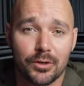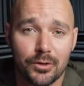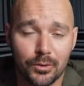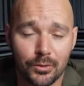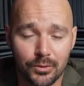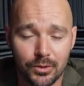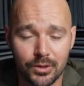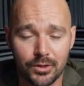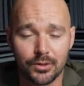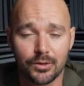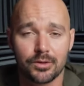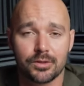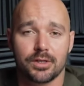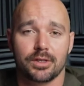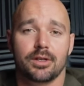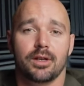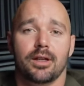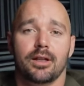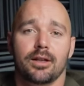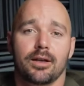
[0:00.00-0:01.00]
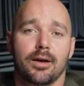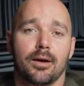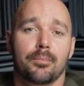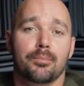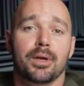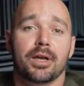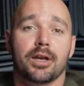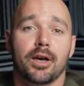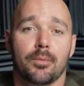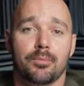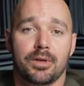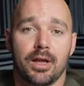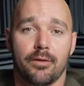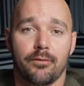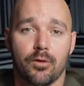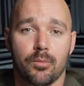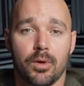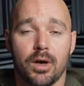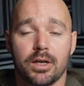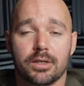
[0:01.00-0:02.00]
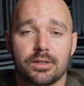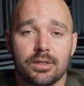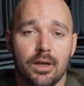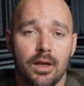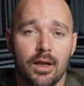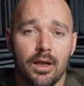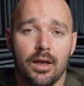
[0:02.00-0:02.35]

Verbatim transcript: cool news and, and a big update from us.